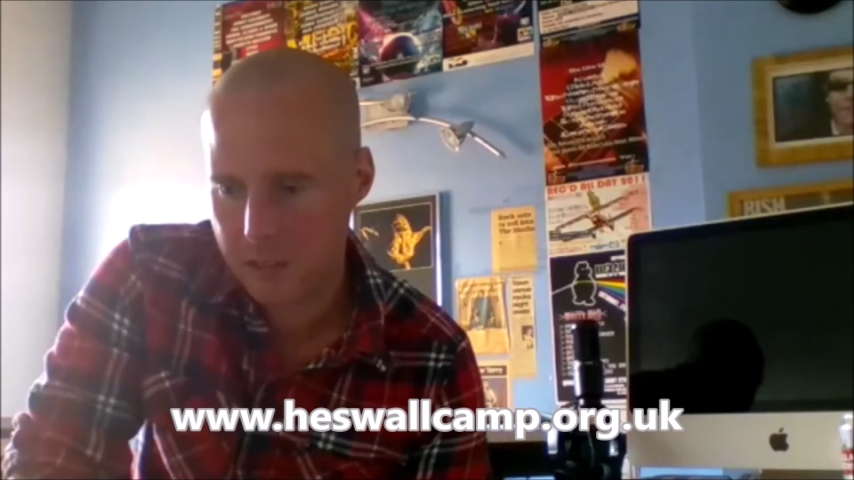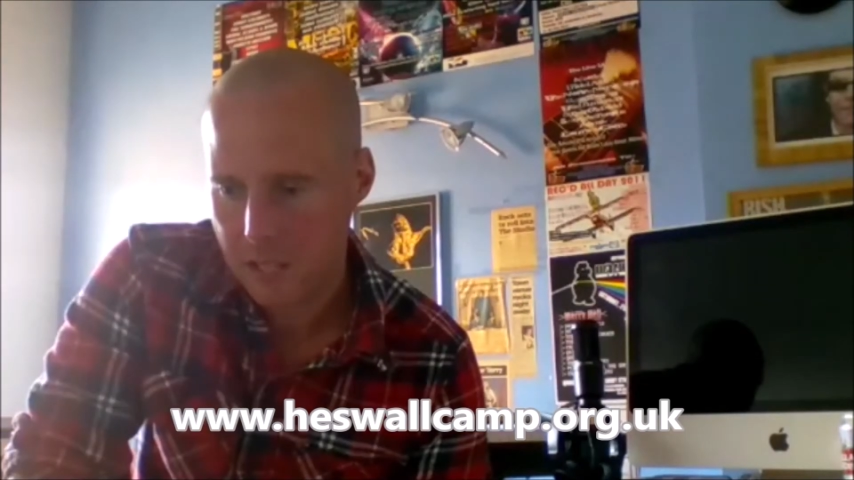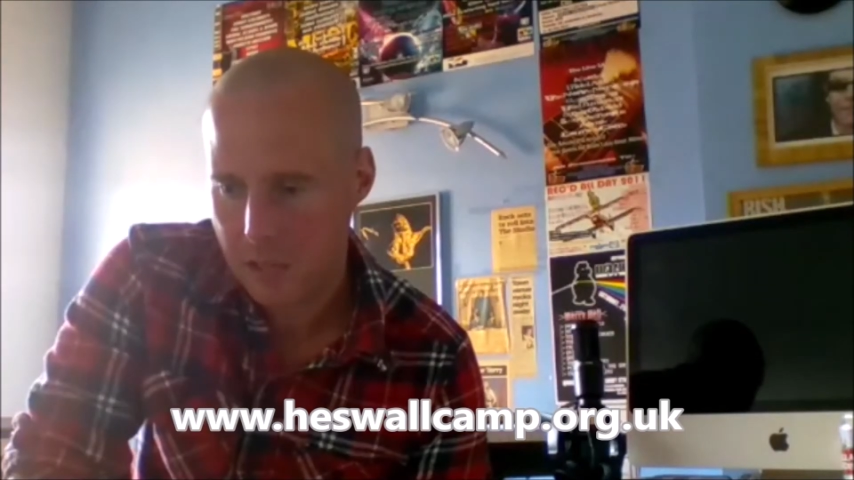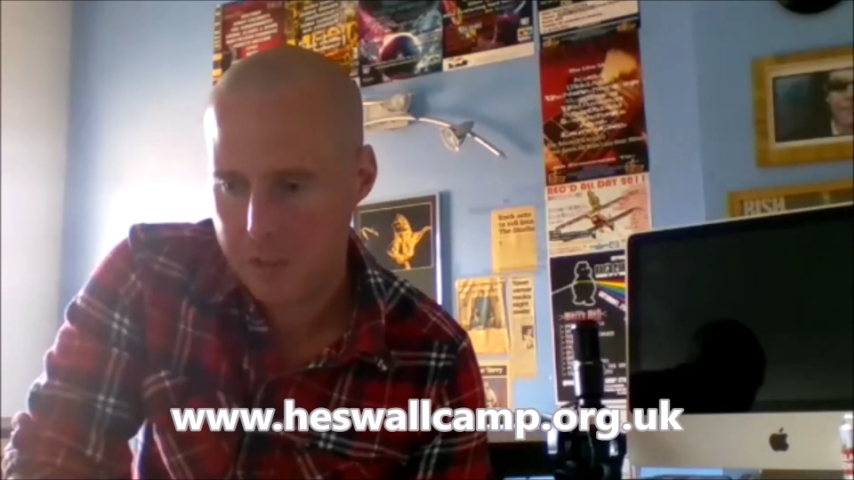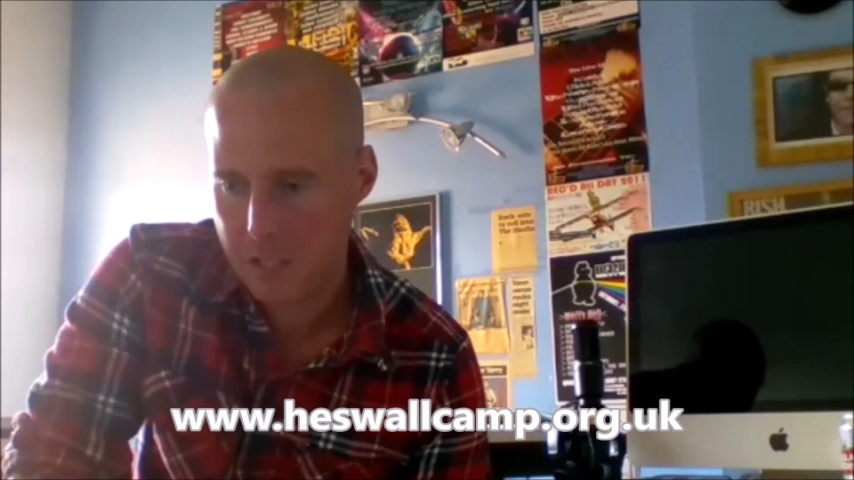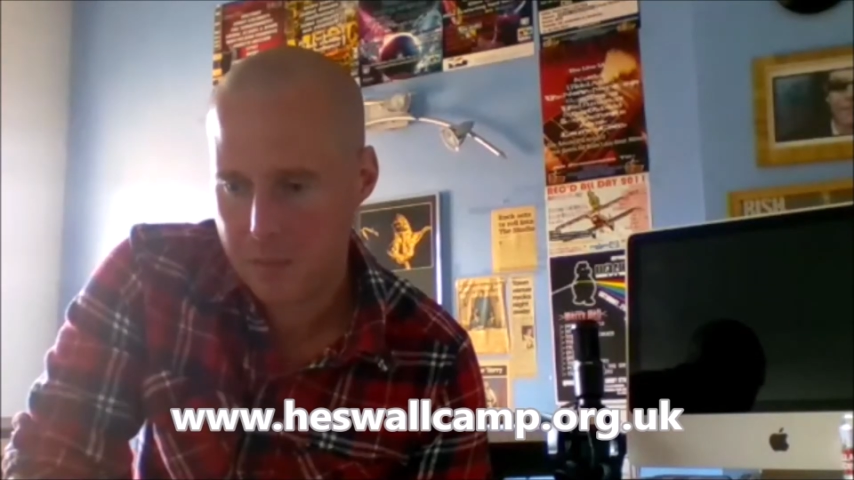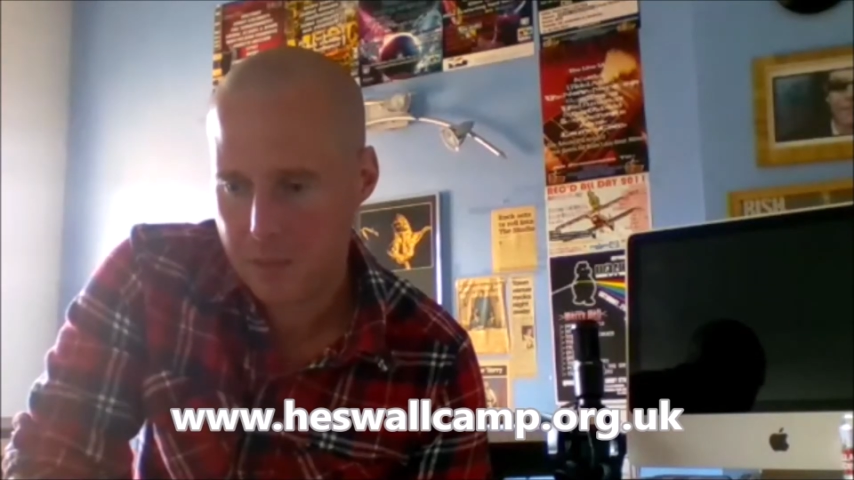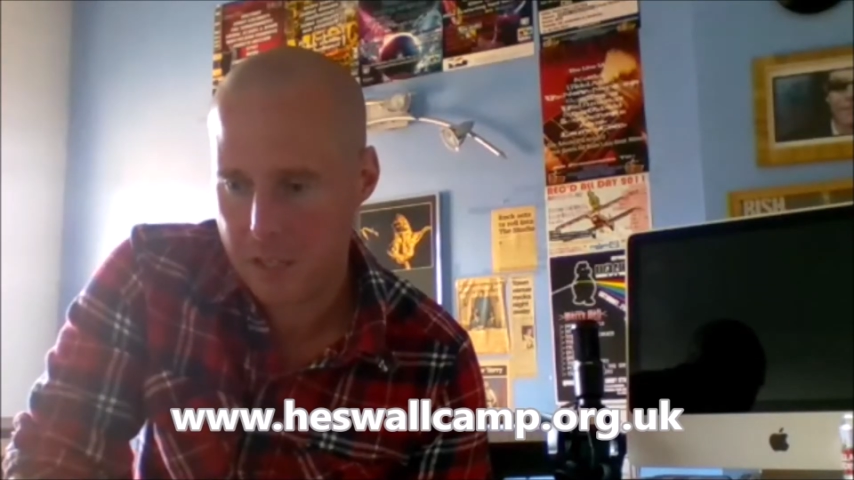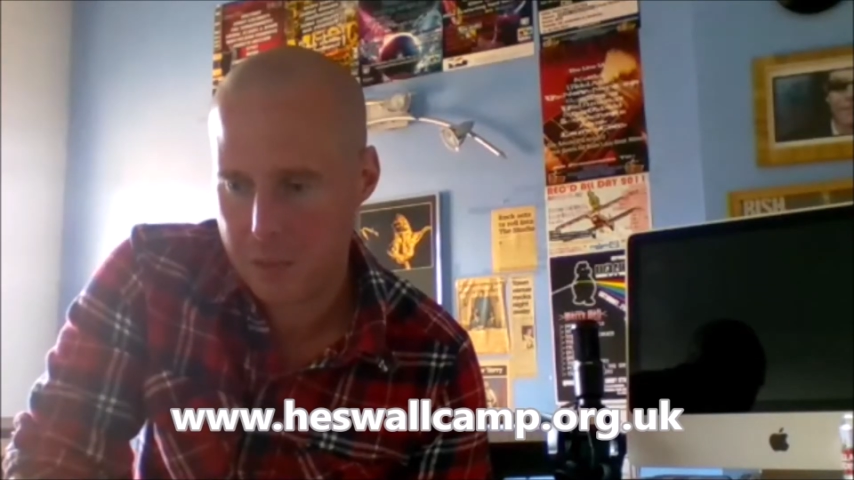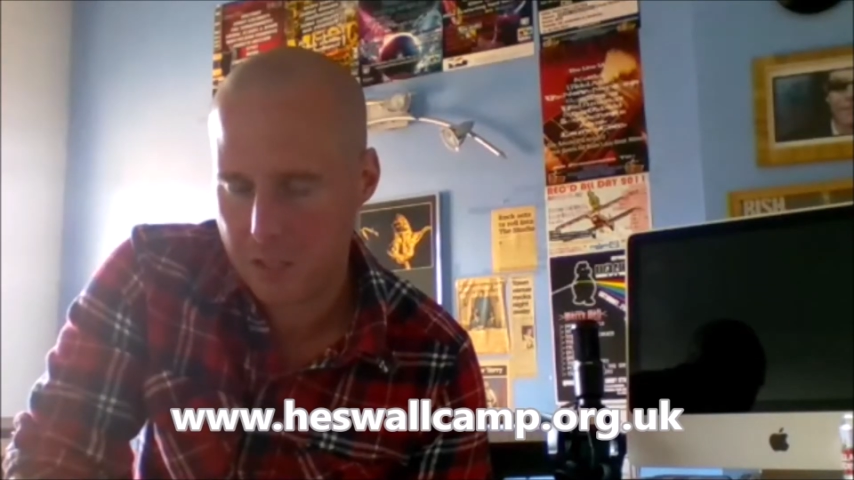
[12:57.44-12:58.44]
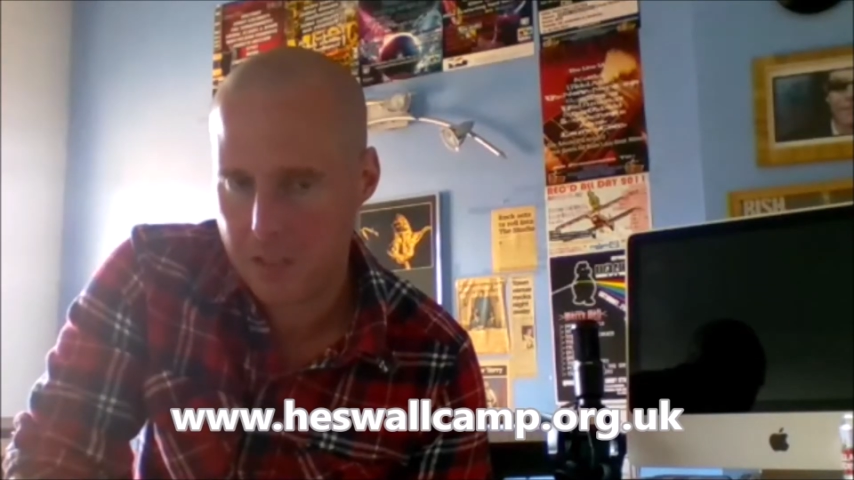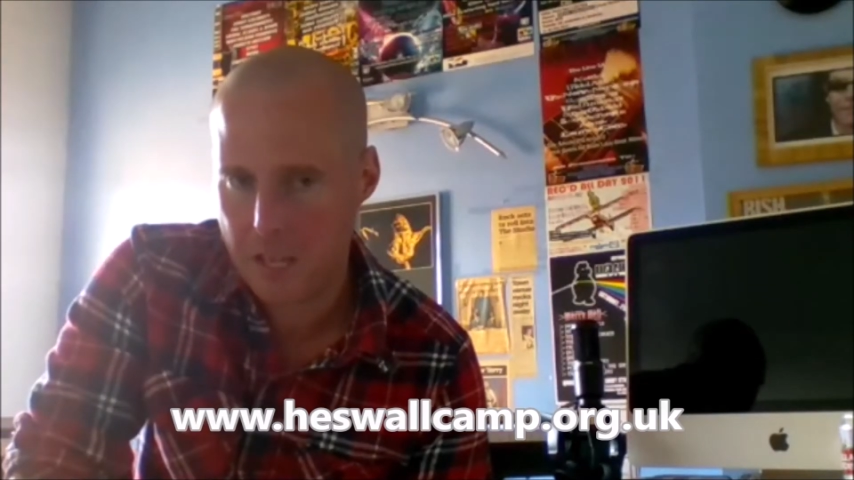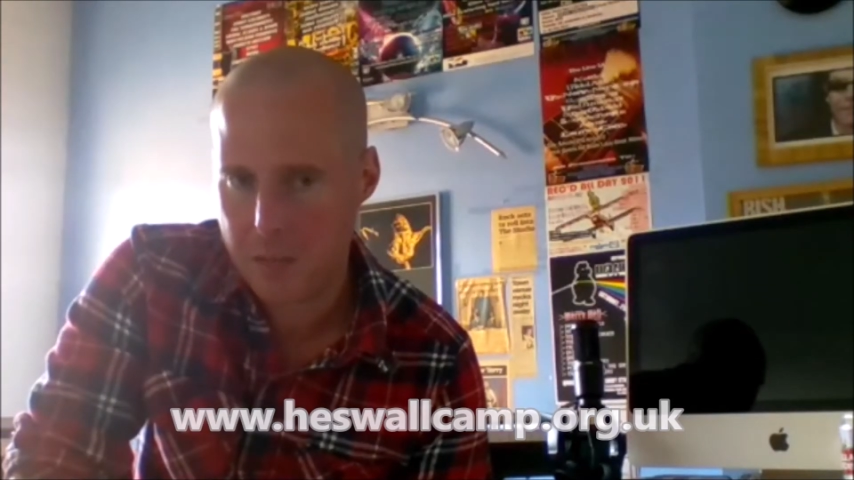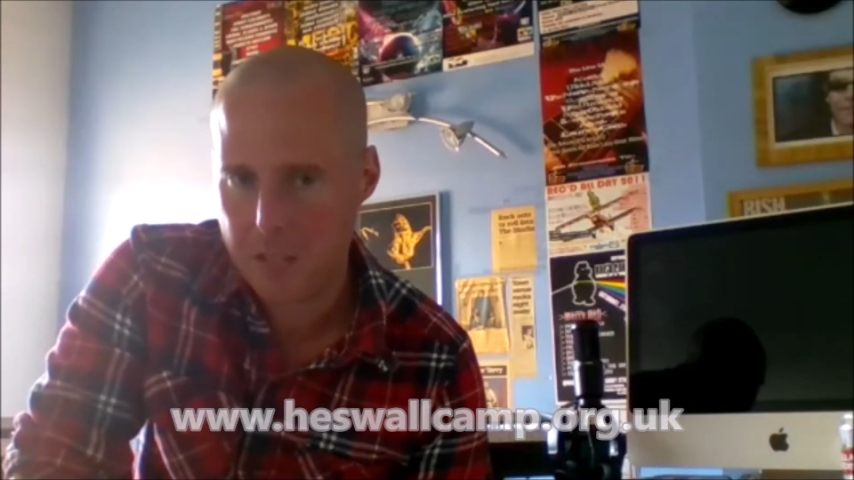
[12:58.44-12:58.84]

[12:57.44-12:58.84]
I was there for that as well, and that